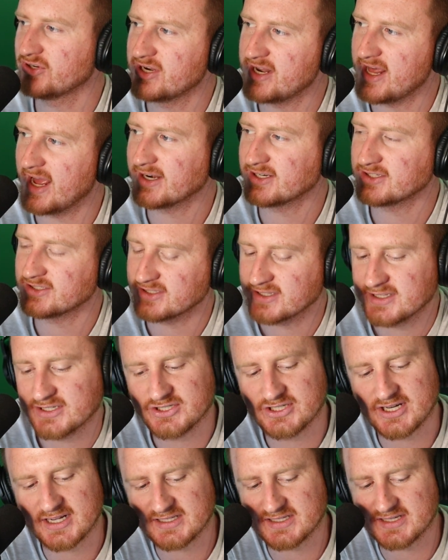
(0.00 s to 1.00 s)
connection to the
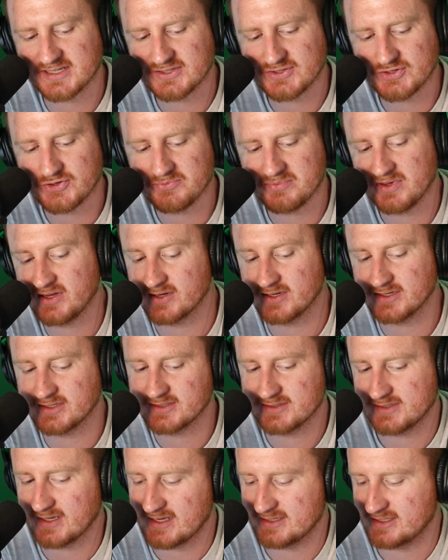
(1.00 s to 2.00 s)
Jets as you,
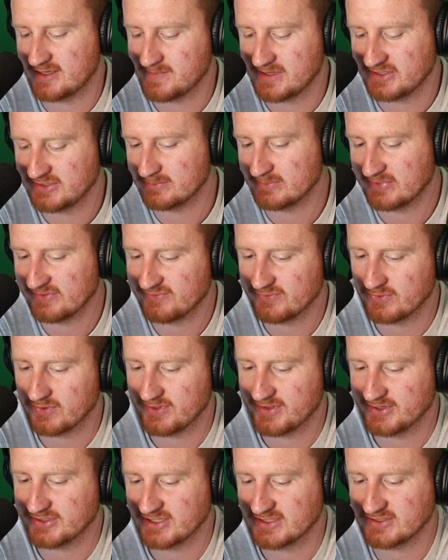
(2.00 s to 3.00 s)
because as I mentioned before, the